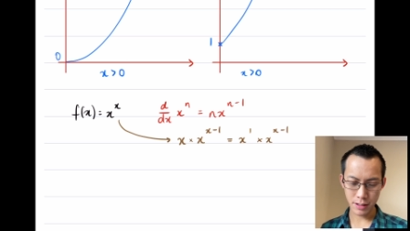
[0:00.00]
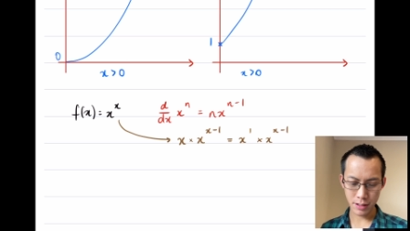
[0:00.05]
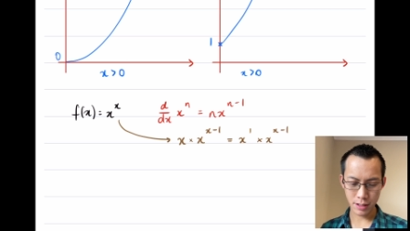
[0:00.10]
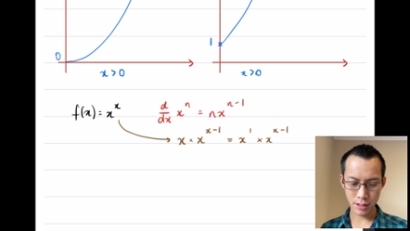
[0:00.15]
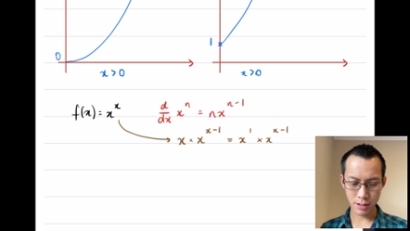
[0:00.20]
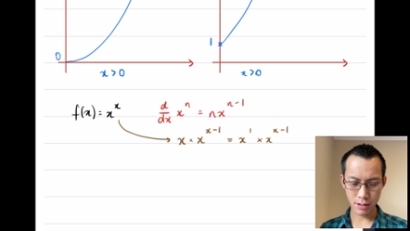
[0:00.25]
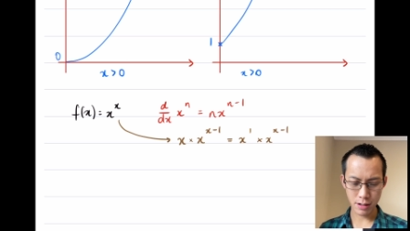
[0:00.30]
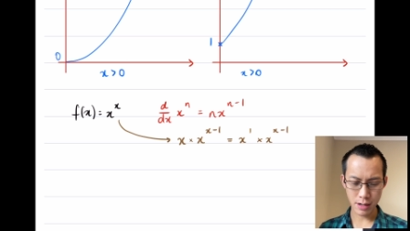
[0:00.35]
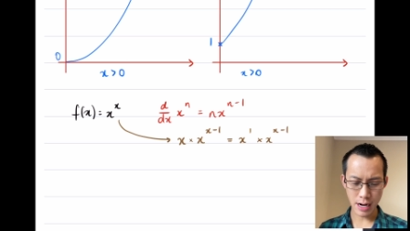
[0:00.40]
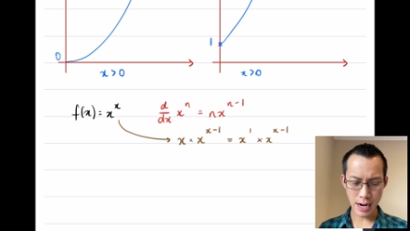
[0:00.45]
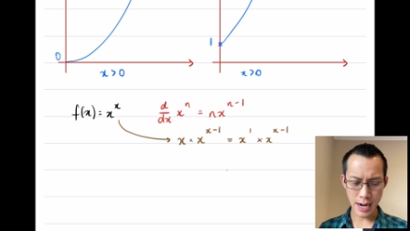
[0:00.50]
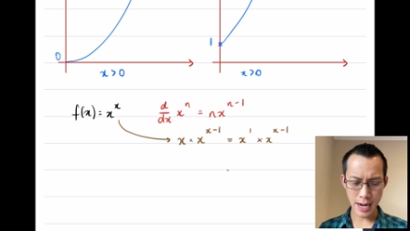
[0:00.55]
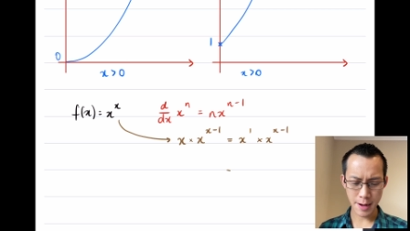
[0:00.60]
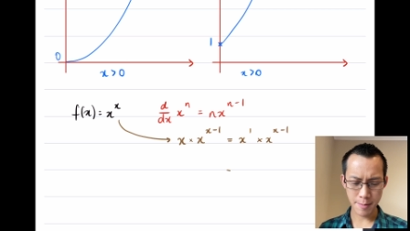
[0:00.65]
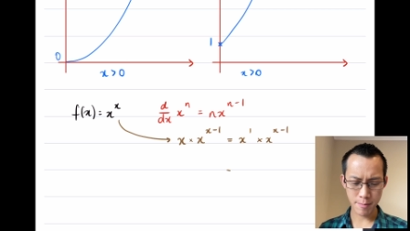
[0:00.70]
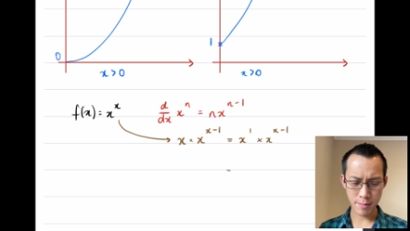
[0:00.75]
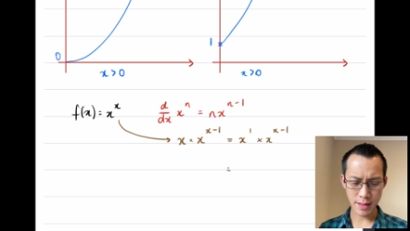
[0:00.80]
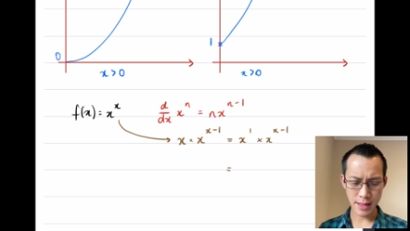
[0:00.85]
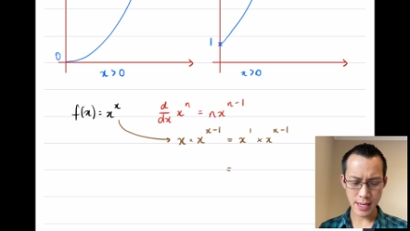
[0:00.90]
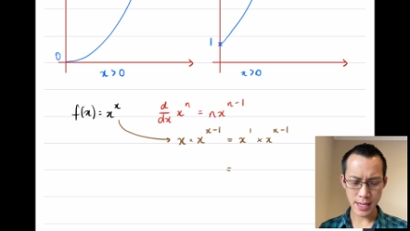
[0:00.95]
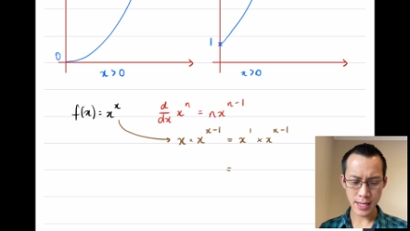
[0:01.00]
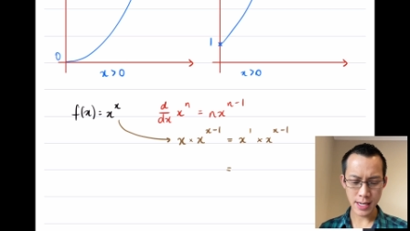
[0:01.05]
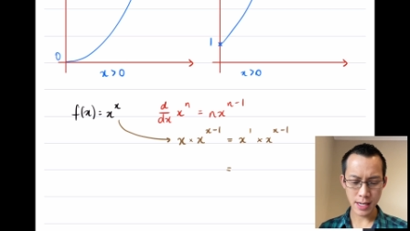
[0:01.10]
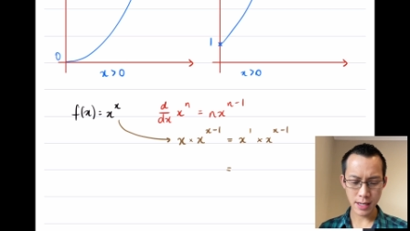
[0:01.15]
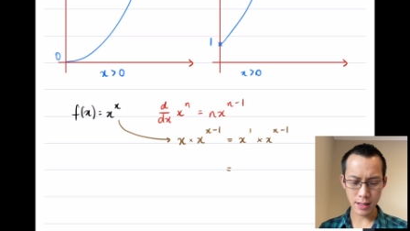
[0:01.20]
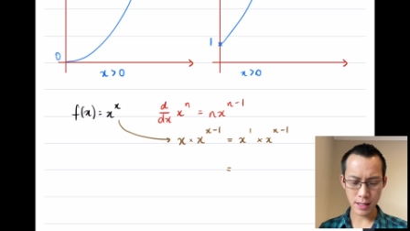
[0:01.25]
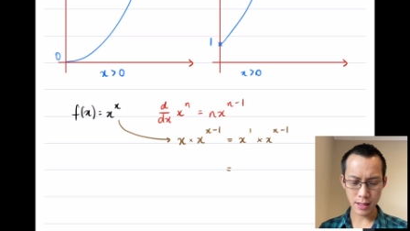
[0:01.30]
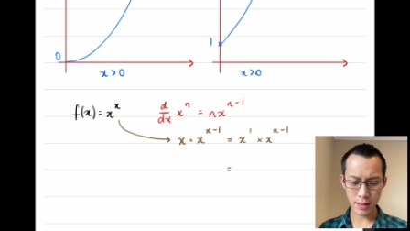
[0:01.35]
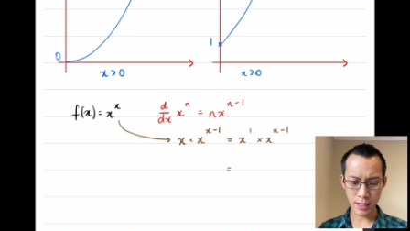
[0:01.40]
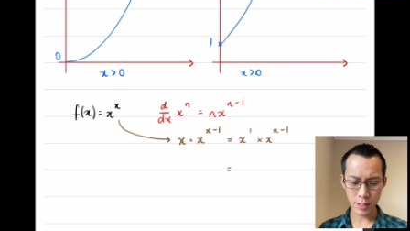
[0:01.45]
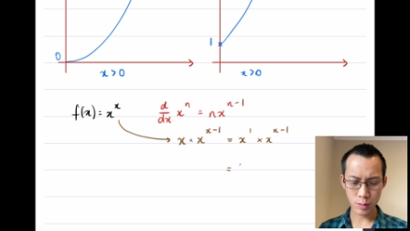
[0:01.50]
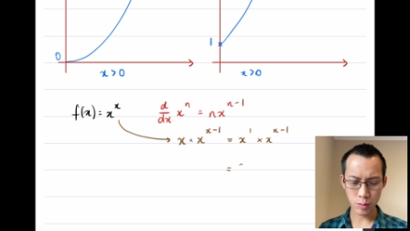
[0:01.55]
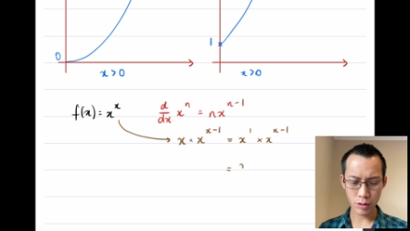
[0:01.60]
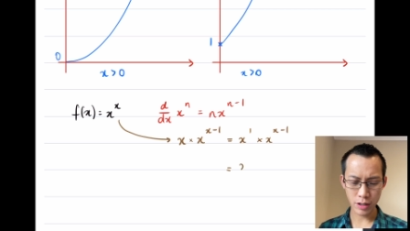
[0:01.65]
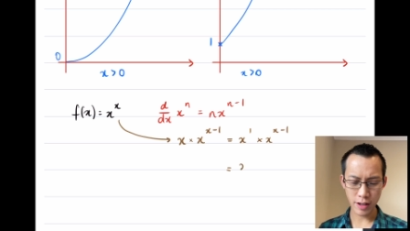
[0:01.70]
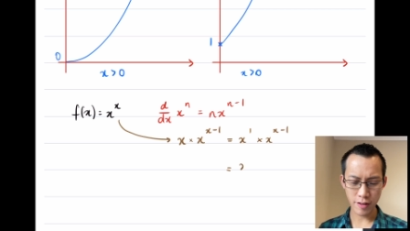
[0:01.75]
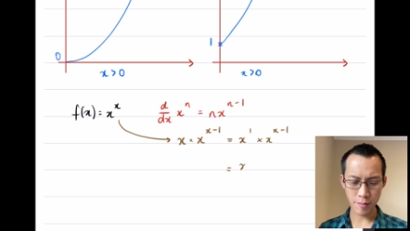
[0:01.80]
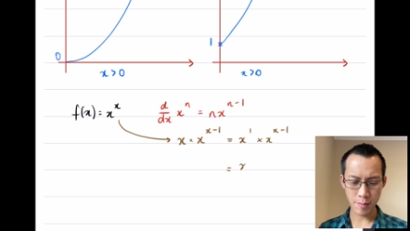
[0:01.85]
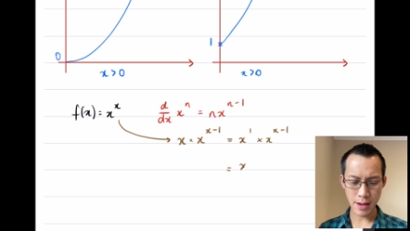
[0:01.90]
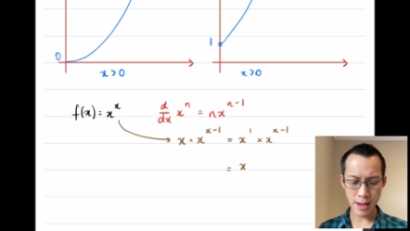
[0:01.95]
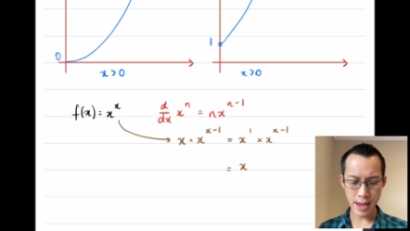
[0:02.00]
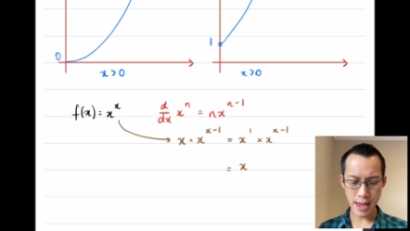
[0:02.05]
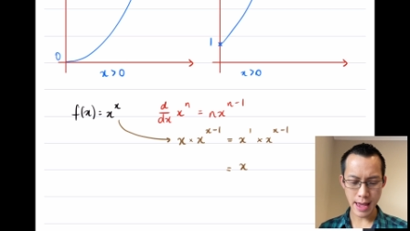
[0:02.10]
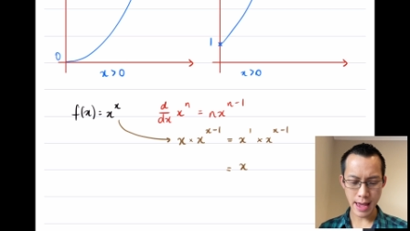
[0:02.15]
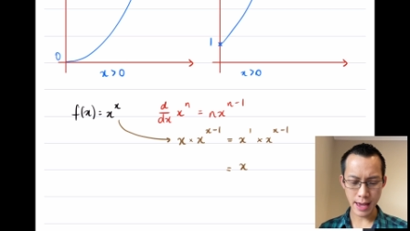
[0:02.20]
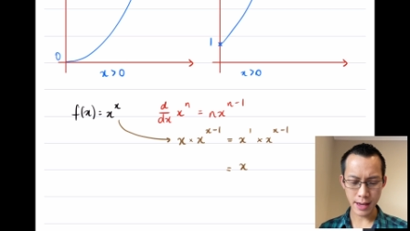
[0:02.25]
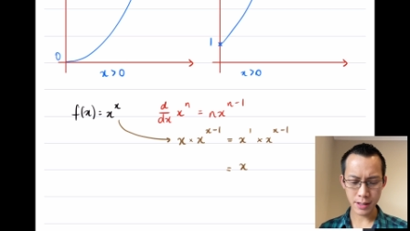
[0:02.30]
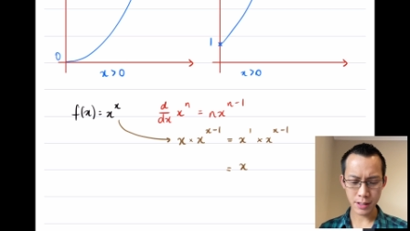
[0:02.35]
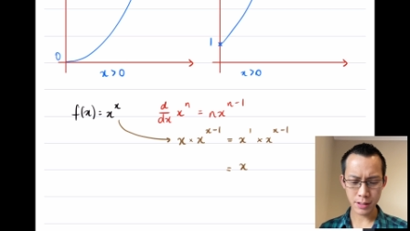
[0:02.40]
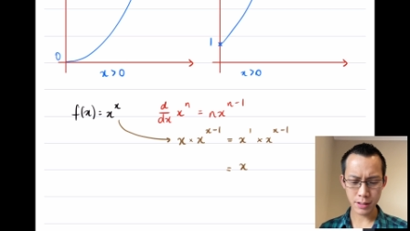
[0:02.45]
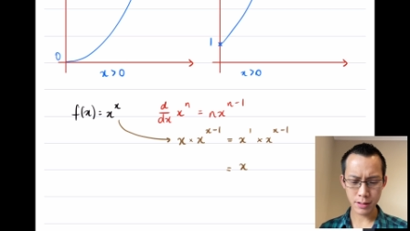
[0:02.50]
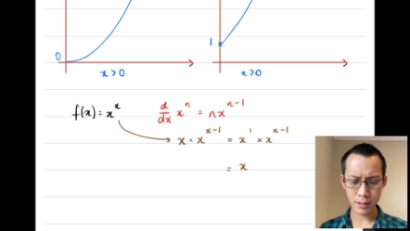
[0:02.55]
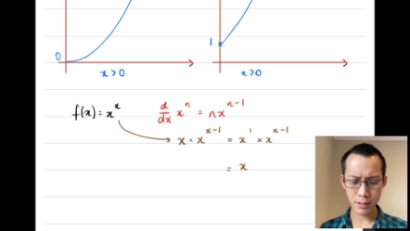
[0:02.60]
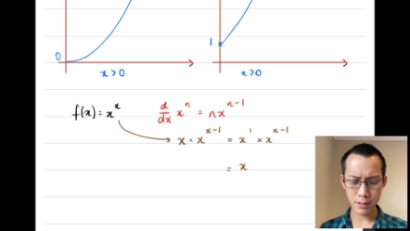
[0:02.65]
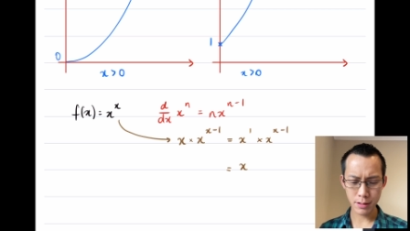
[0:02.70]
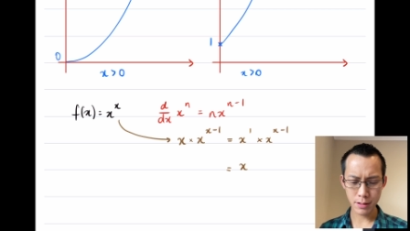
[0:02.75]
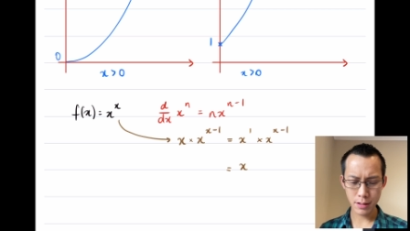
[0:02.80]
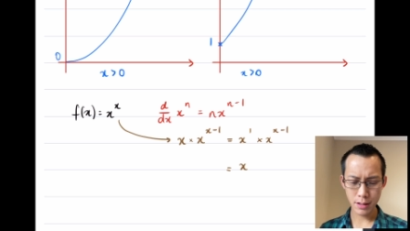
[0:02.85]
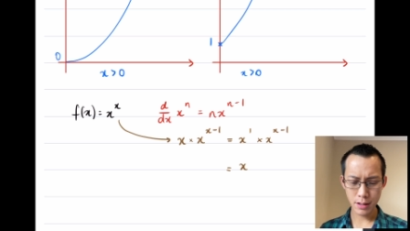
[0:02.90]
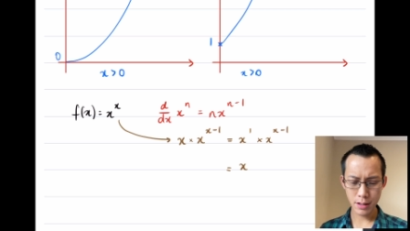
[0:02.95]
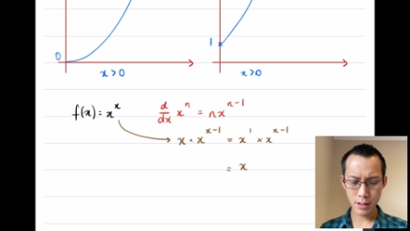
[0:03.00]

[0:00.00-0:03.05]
So I'm thinking that this will give me x